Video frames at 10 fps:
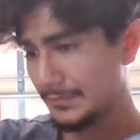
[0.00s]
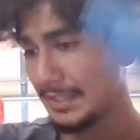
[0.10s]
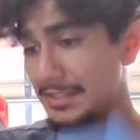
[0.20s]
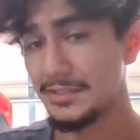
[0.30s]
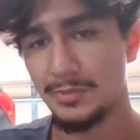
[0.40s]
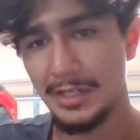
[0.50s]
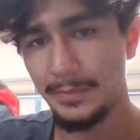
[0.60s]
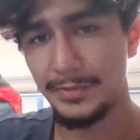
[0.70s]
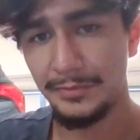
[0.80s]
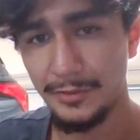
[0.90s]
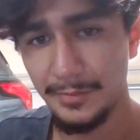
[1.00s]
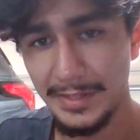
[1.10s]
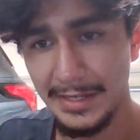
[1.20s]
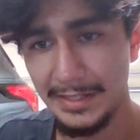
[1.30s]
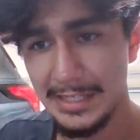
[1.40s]
And this is where I'll perform
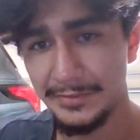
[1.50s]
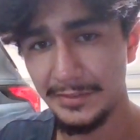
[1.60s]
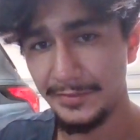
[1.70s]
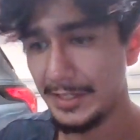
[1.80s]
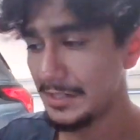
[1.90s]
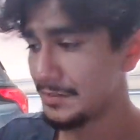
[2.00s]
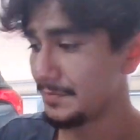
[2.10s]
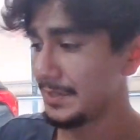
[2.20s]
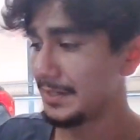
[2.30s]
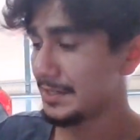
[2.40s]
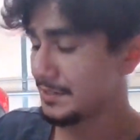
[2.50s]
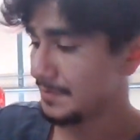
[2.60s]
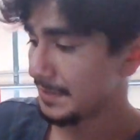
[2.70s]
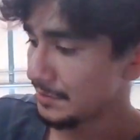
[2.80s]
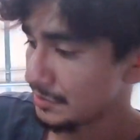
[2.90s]
my last verification of medication,
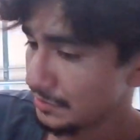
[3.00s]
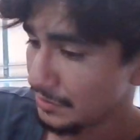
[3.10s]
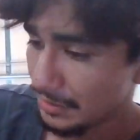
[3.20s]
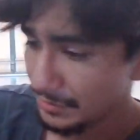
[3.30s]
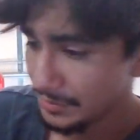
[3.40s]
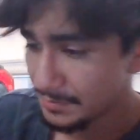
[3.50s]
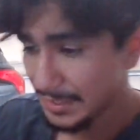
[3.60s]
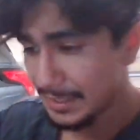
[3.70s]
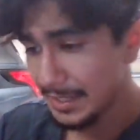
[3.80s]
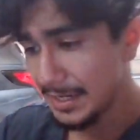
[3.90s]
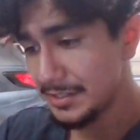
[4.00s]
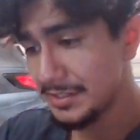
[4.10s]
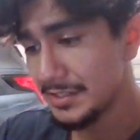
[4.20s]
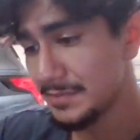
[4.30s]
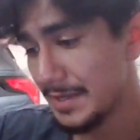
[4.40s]
making sure all these
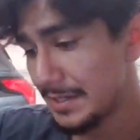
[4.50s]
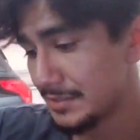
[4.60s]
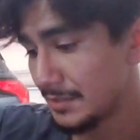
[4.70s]
medications match